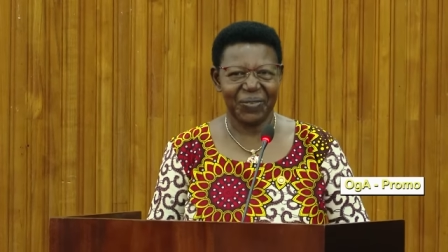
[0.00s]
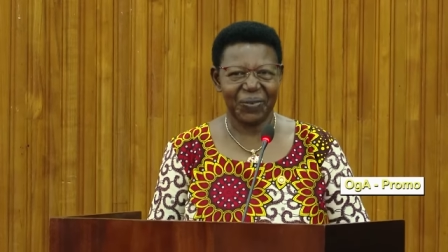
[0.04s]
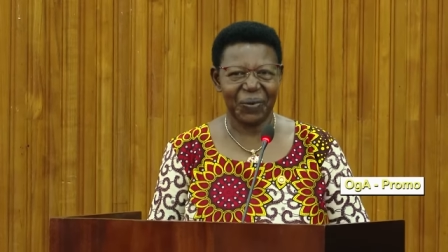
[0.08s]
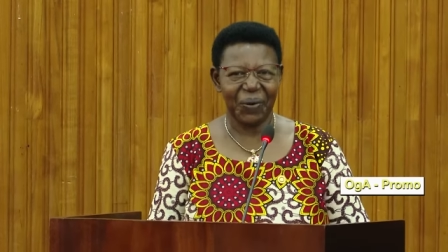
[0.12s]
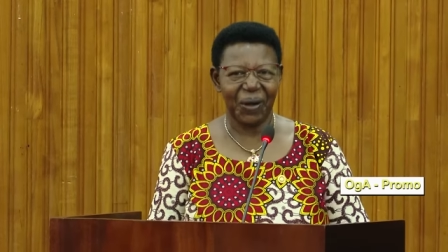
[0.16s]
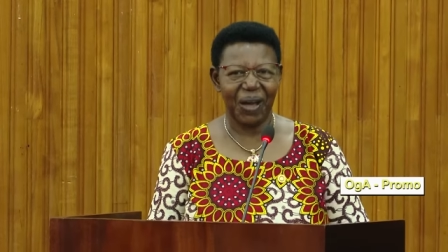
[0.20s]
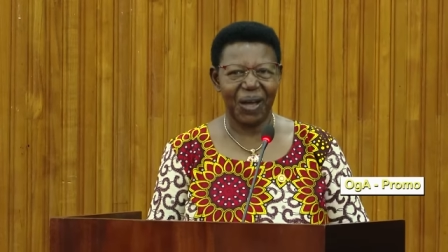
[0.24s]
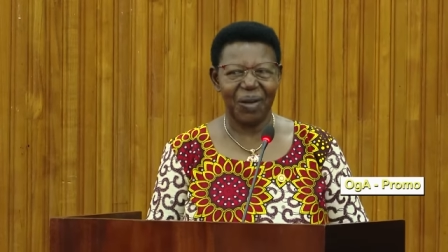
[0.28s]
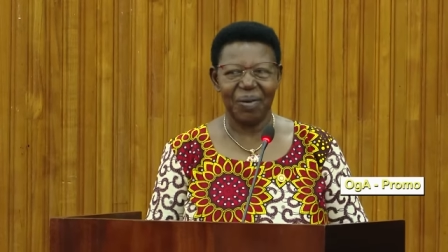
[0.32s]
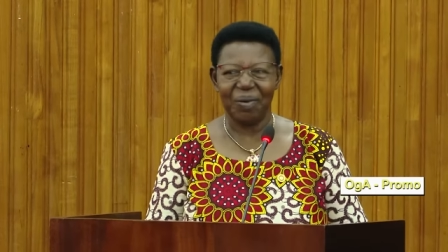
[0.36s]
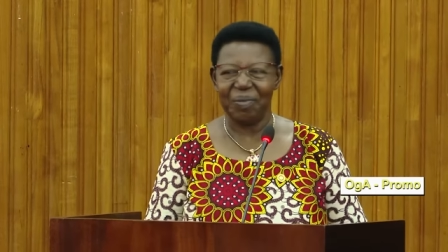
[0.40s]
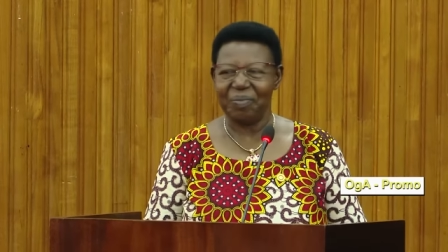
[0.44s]
so
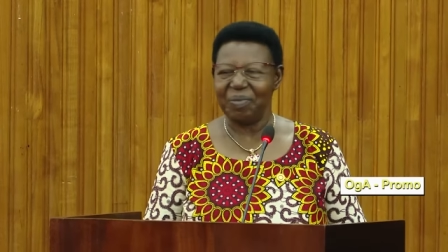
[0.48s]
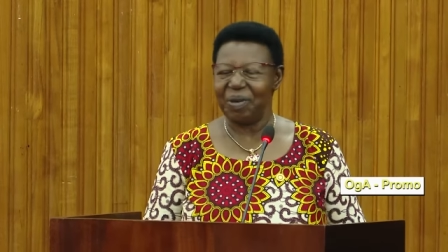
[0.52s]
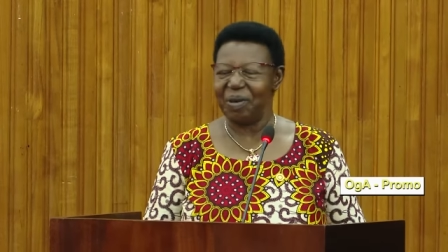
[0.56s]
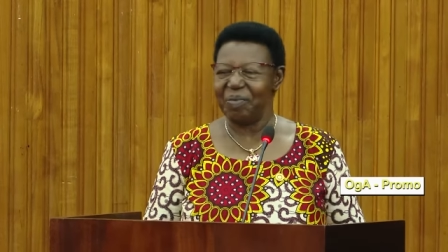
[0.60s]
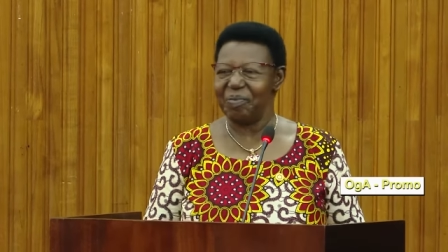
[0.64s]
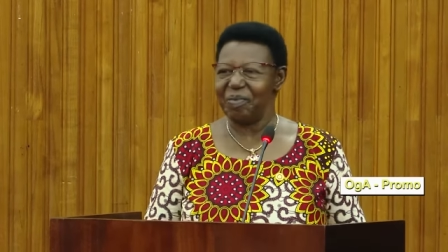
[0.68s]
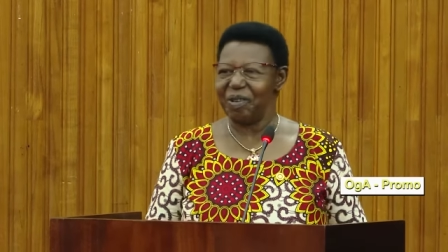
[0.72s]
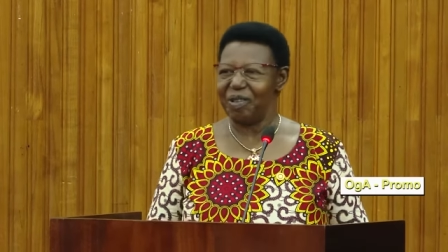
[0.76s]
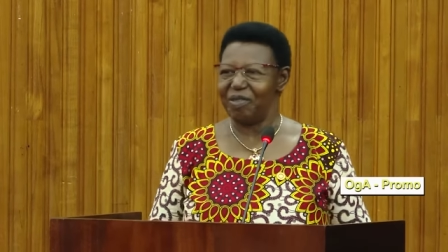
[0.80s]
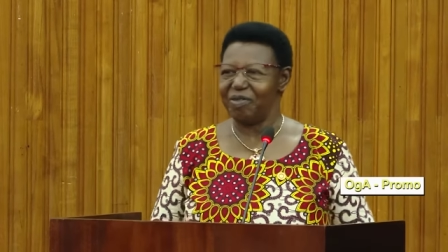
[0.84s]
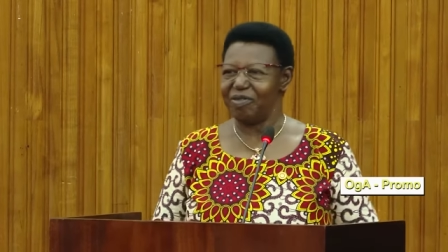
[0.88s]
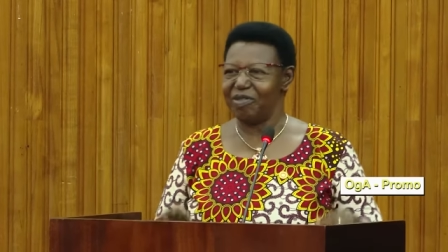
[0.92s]
I
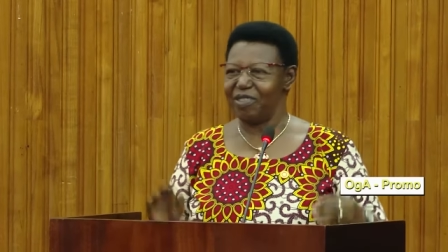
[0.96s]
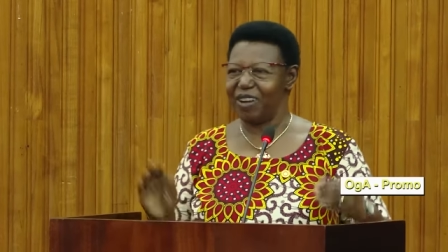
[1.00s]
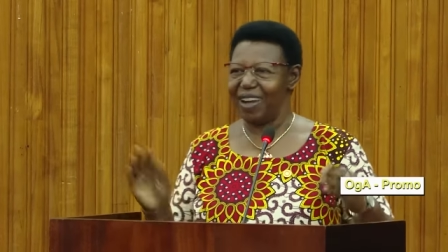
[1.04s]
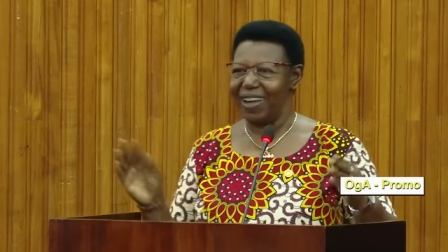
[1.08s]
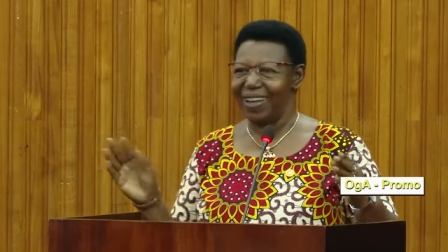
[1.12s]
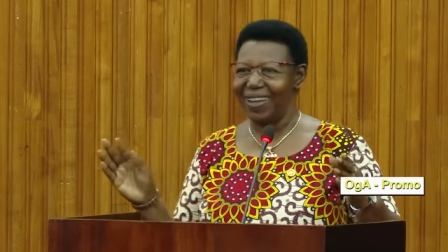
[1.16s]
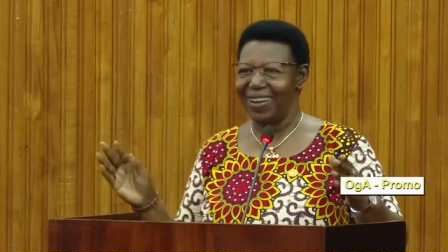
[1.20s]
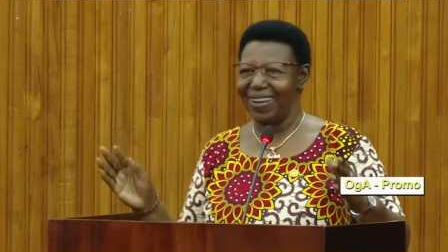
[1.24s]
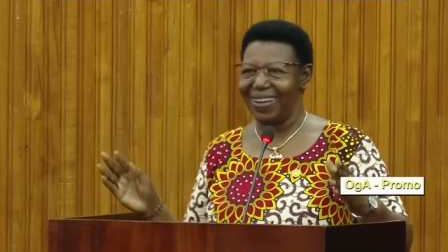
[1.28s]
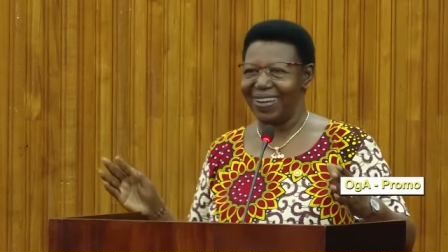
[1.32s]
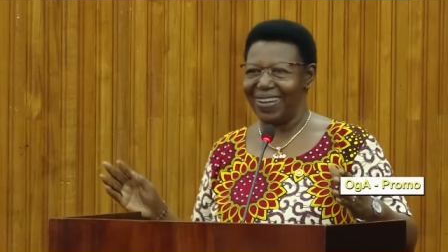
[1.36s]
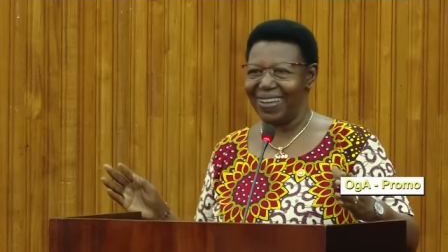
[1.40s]
remember
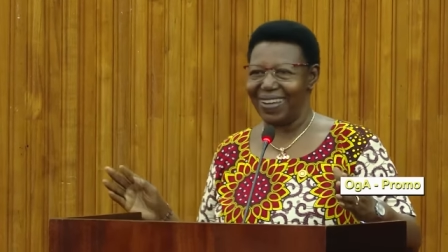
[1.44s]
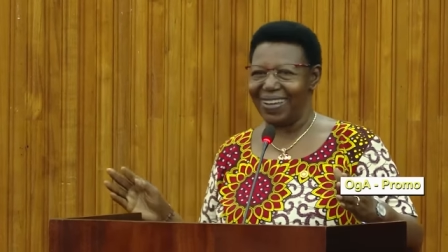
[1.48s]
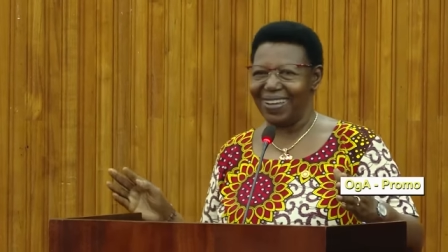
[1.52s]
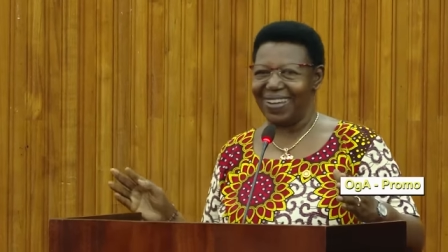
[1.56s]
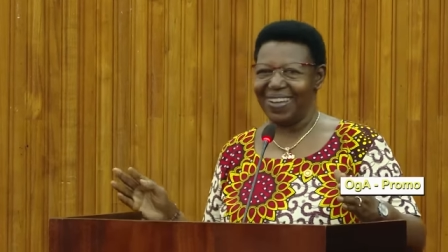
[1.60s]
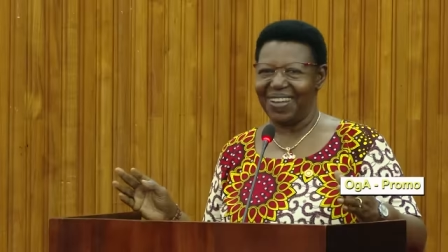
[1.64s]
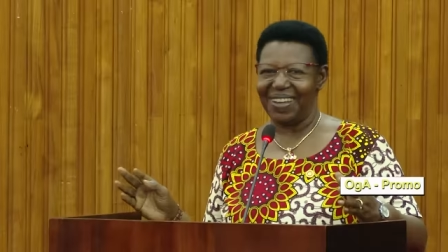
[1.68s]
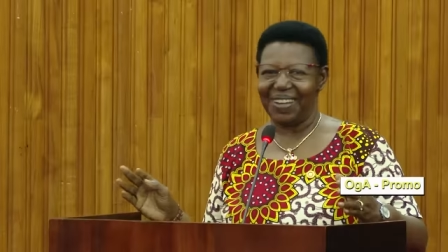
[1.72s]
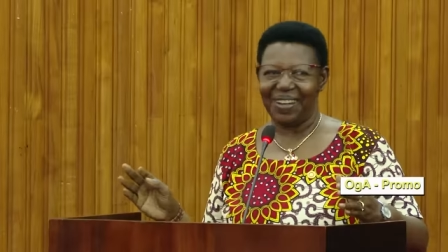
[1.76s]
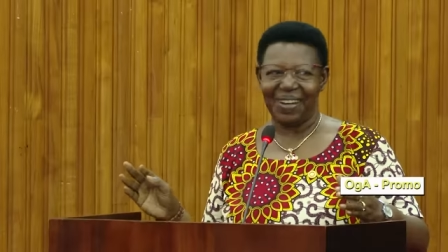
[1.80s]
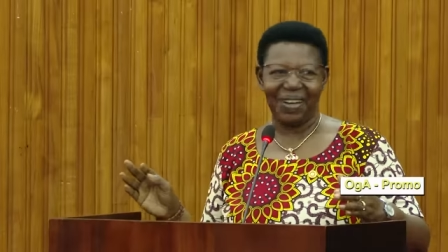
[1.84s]
Friday,